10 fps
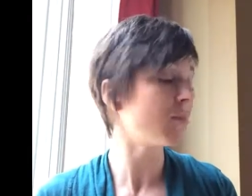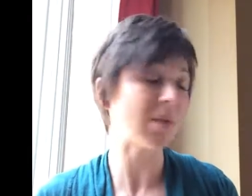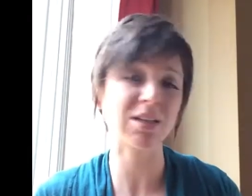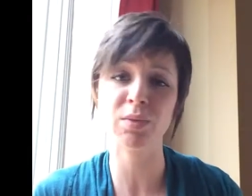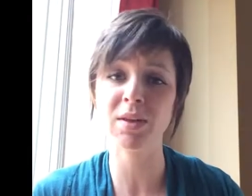
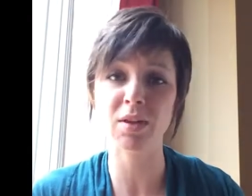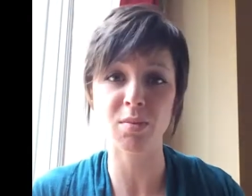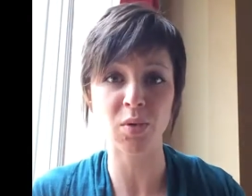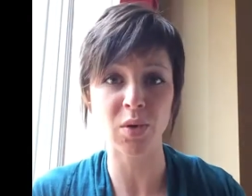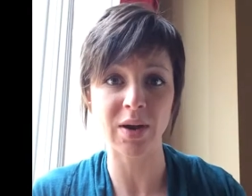My sweet
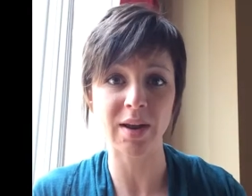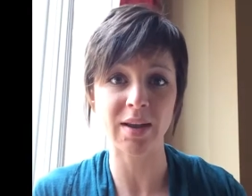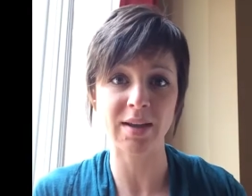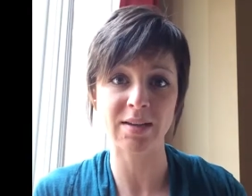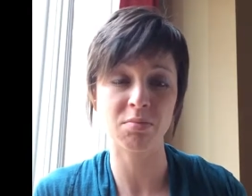little
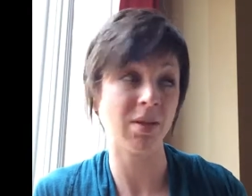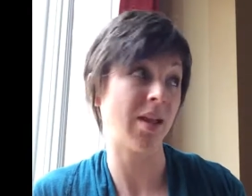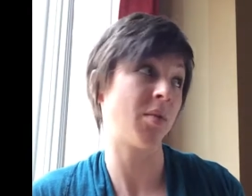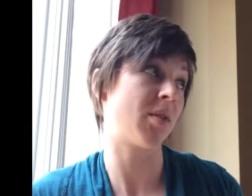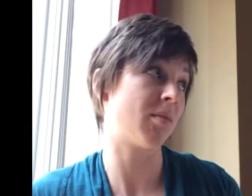boy is
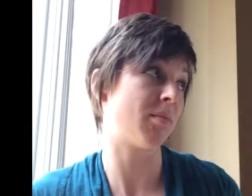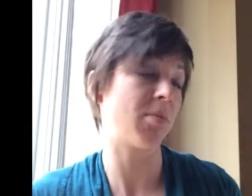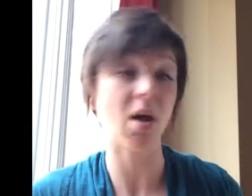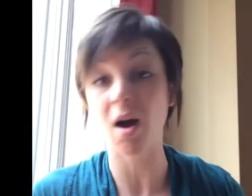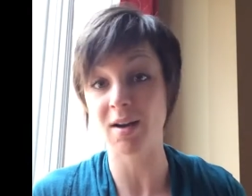playing with
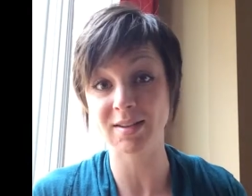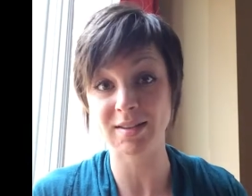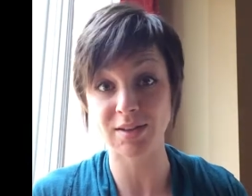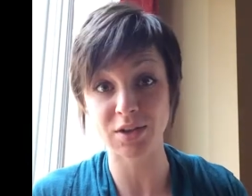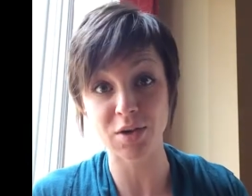
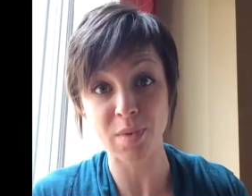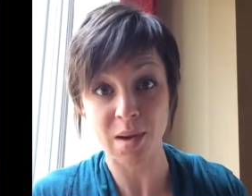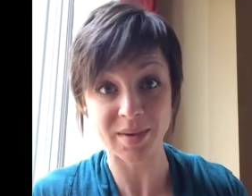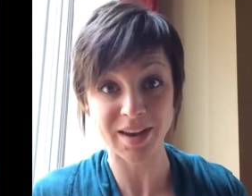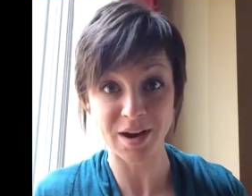blocks, and so you
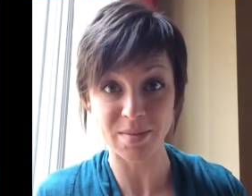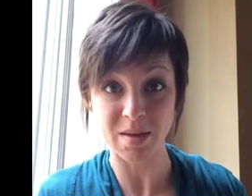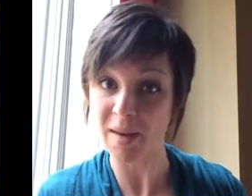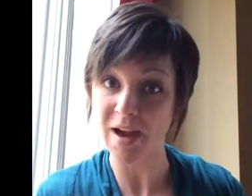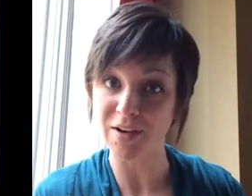probably hear him
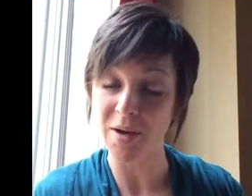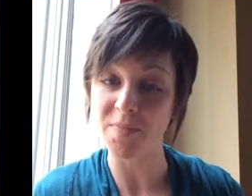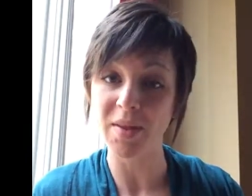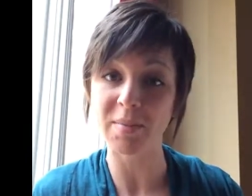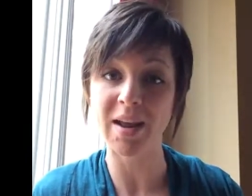in the
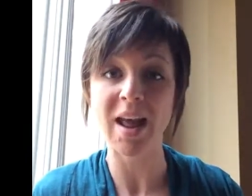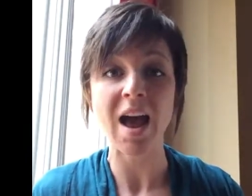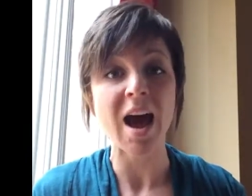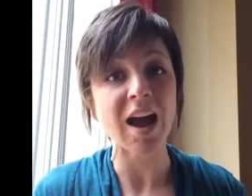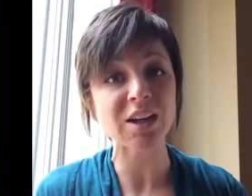background. But
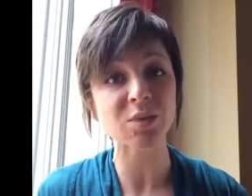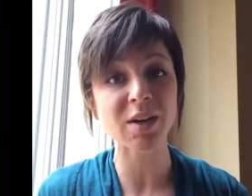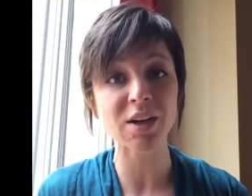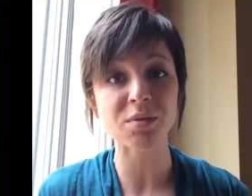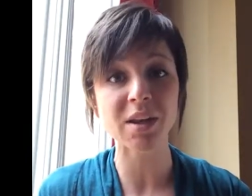I just
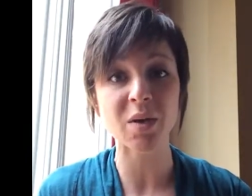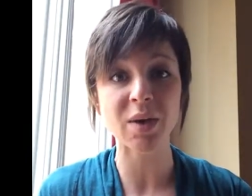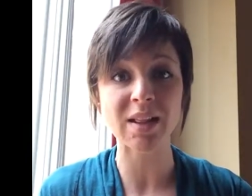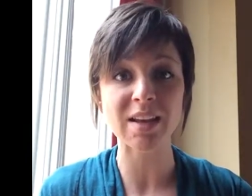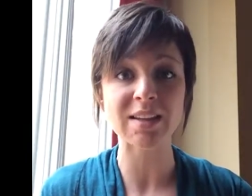wanted to really
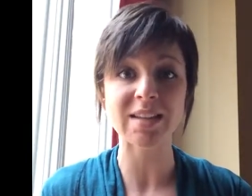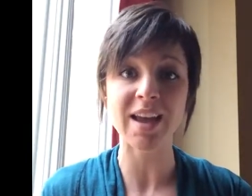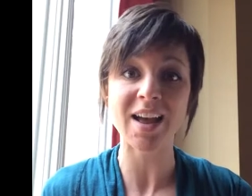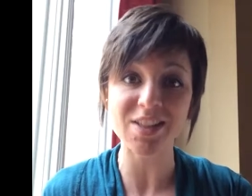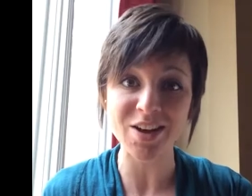quickly
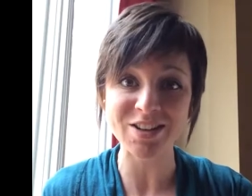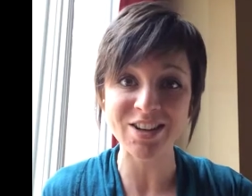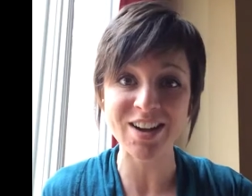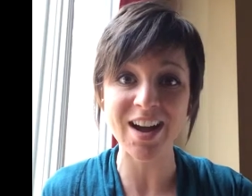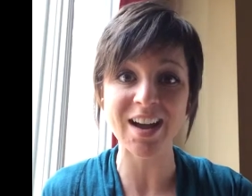say hello
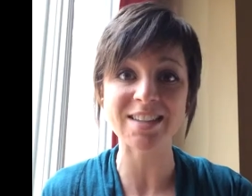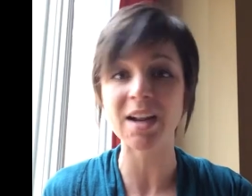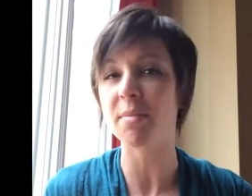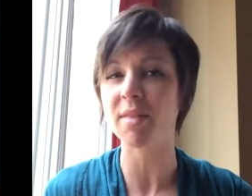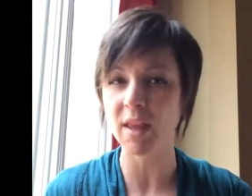to you guys
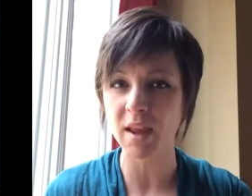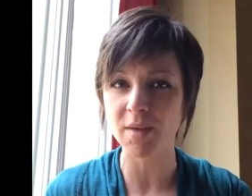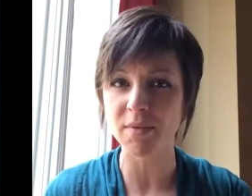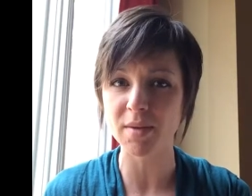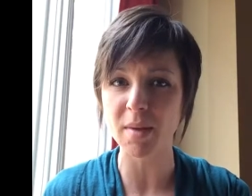that I'm
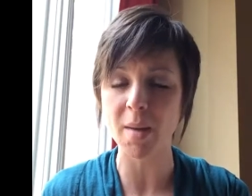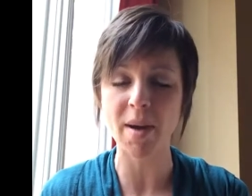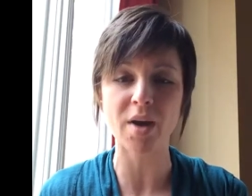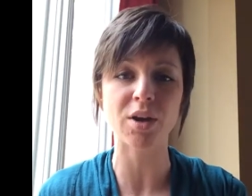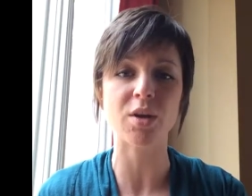thinking
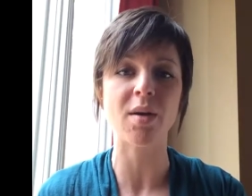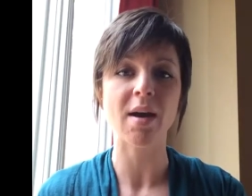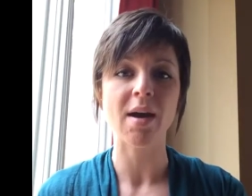about you